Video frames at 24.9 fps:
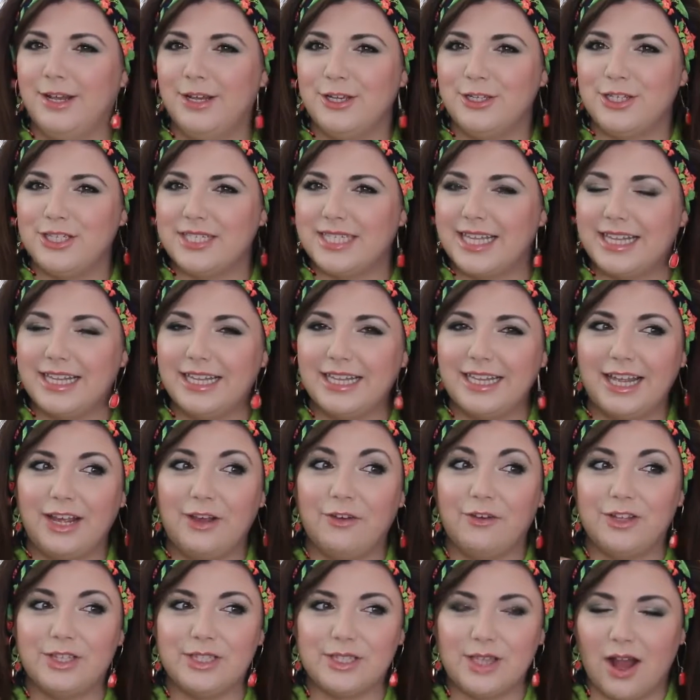She said that
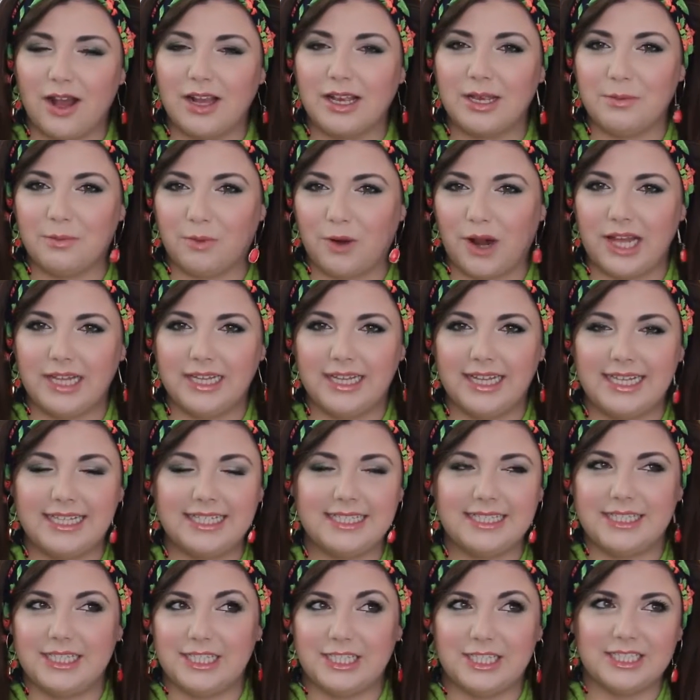like soggy bread
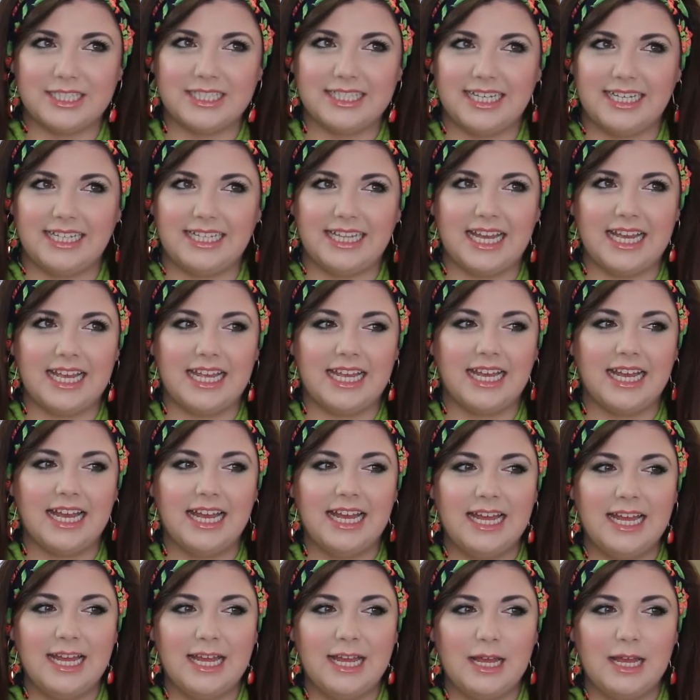like seriously like
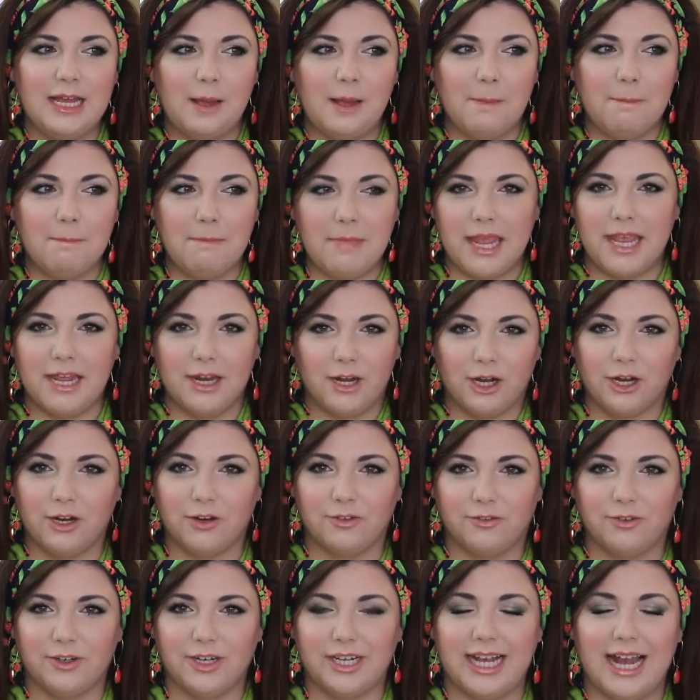made
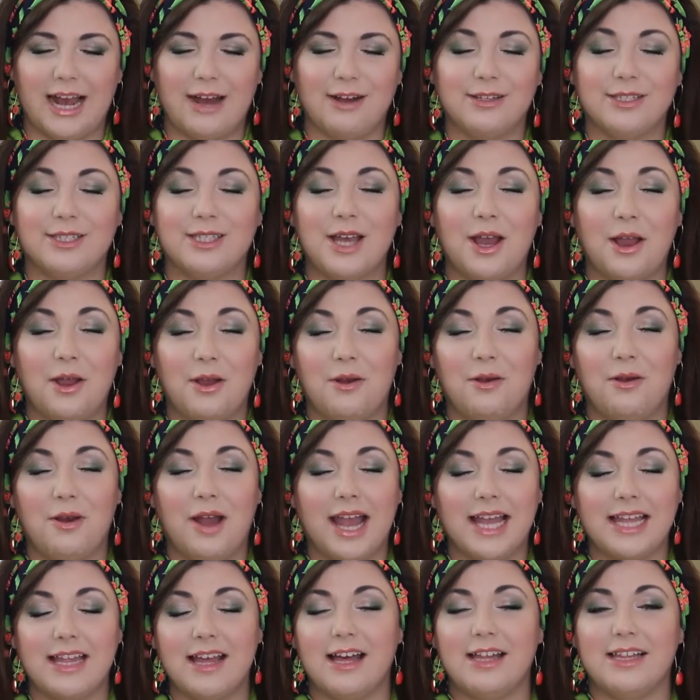her freak out. So
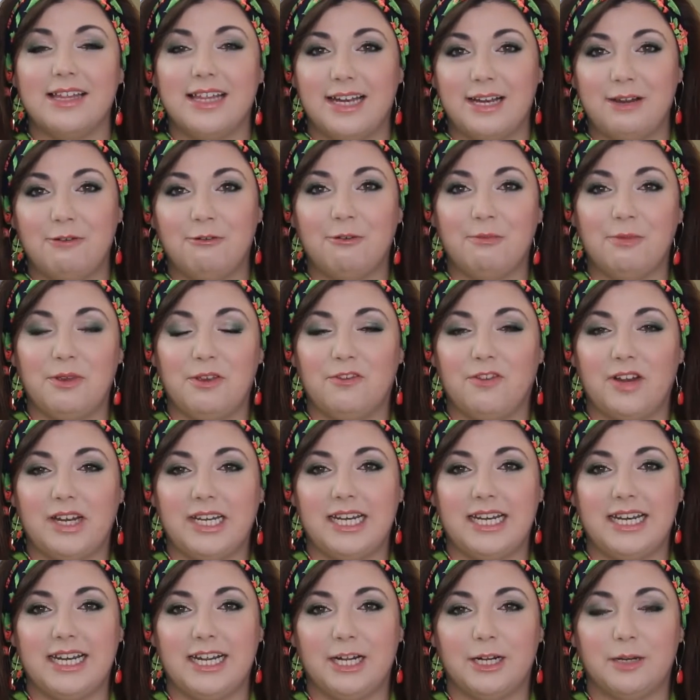I thought that it would be
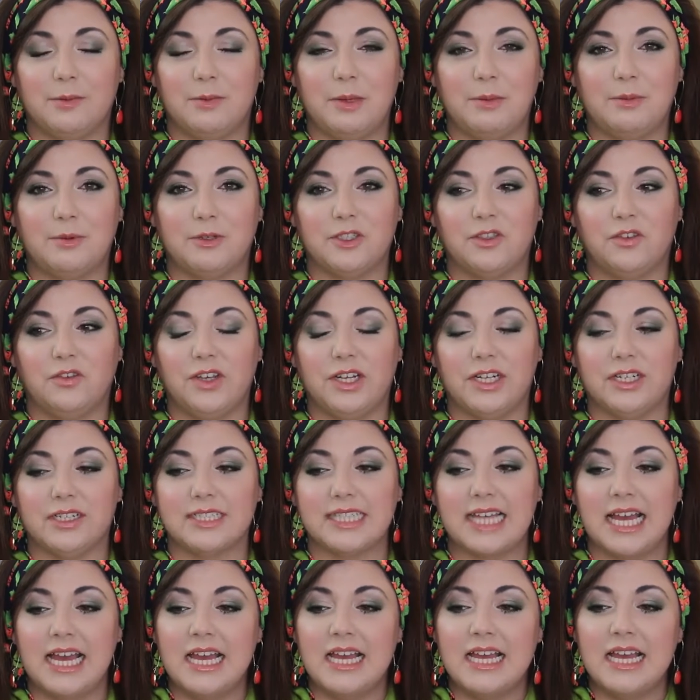funny to hear people's fears.